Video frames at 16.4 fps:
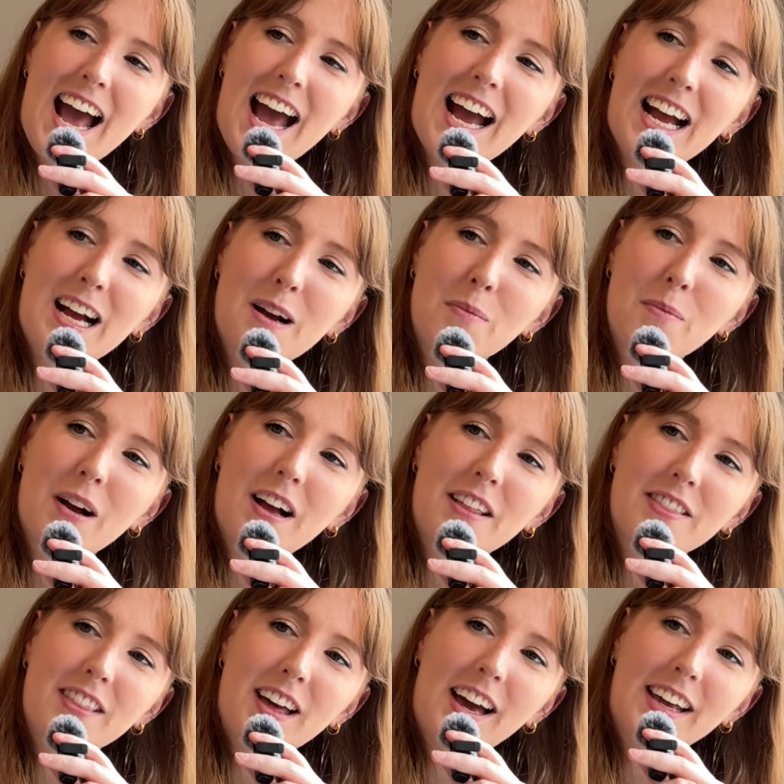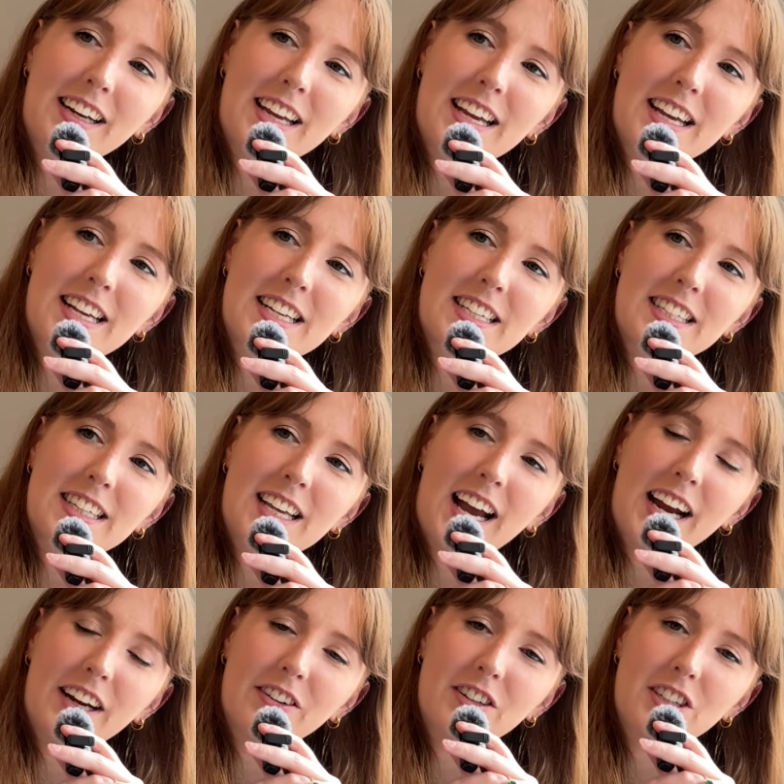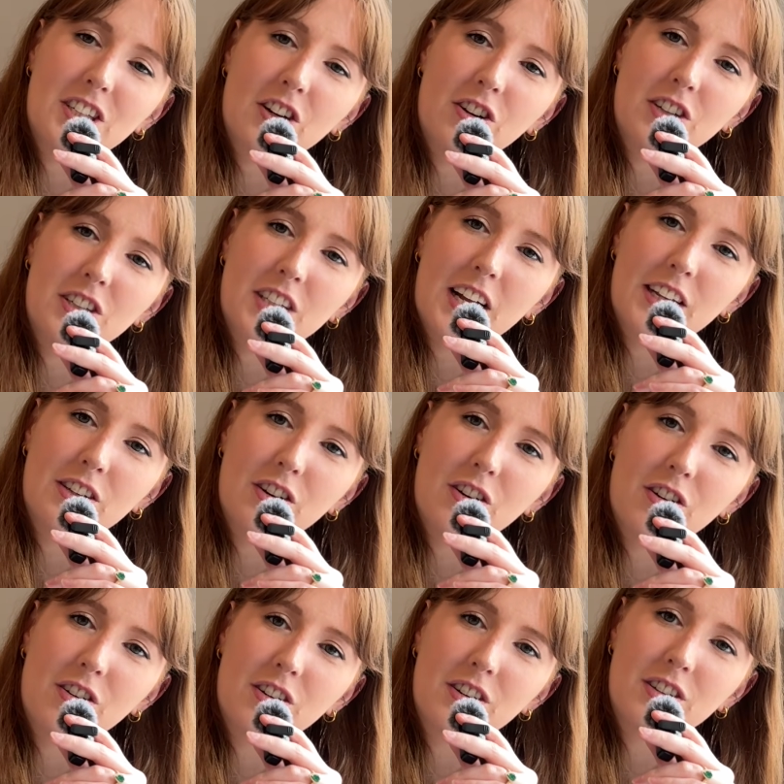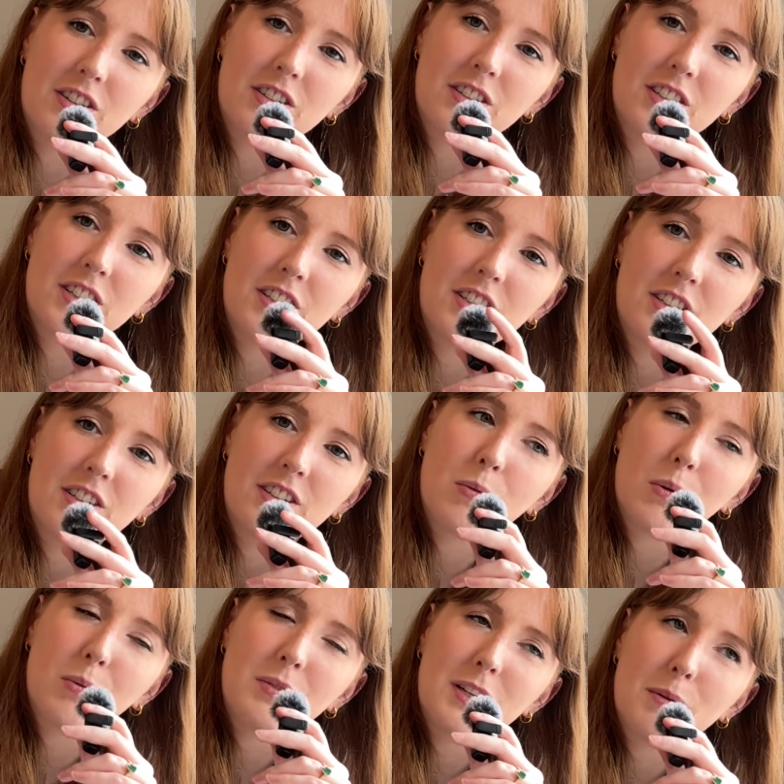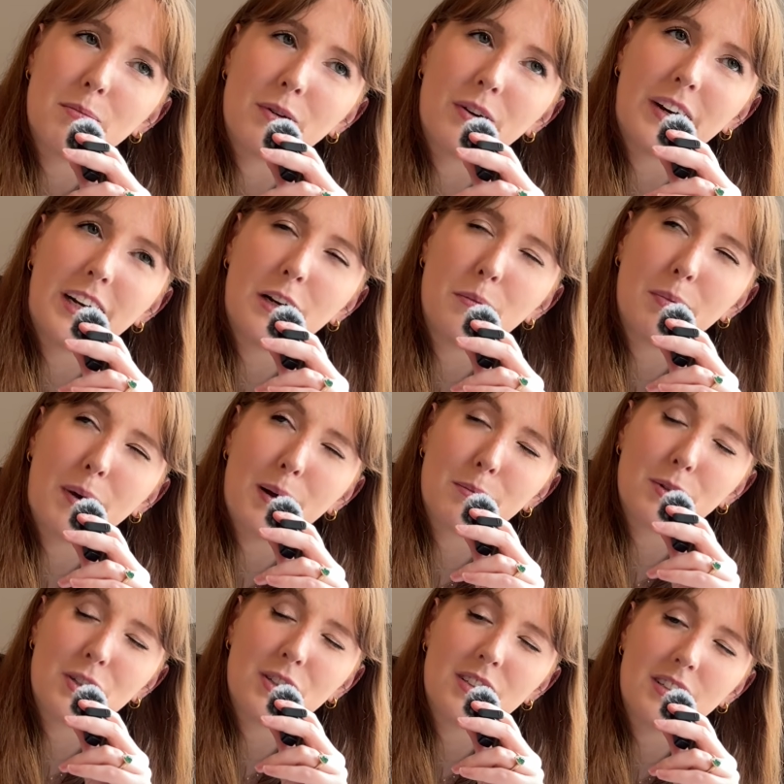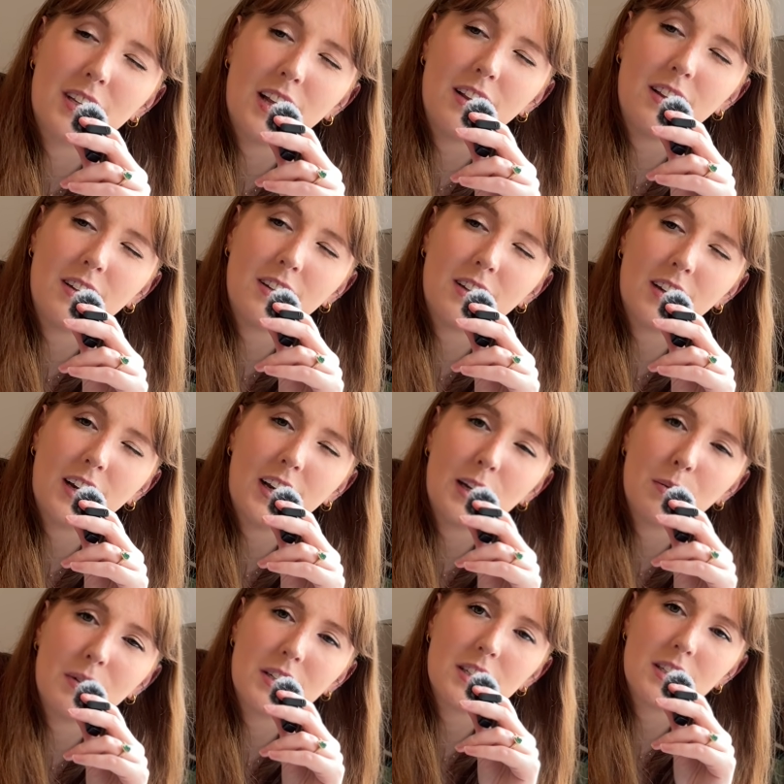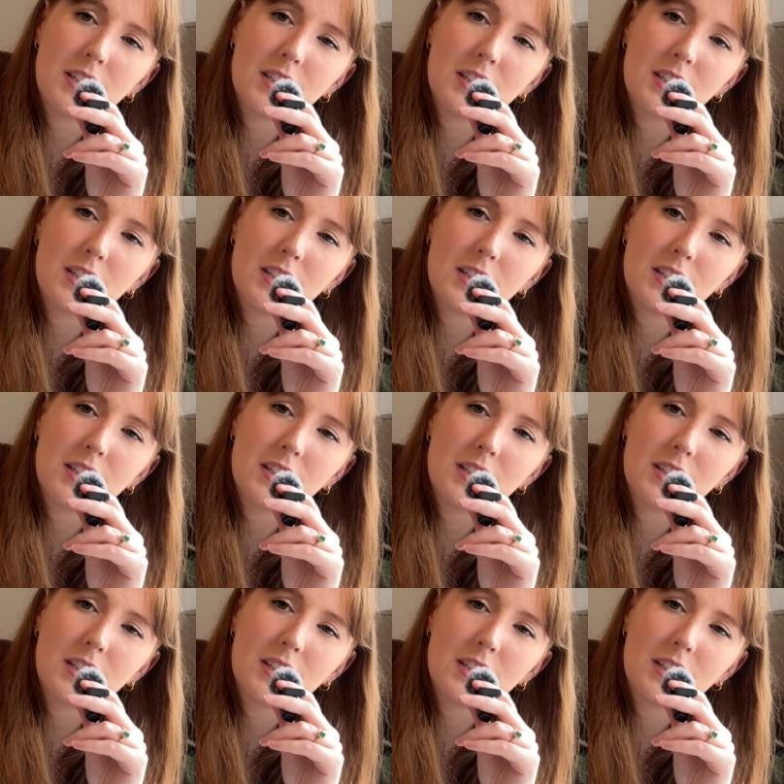And that is the Irish Artisan Yarns. What was it? Merino Bamboo Silk, I want to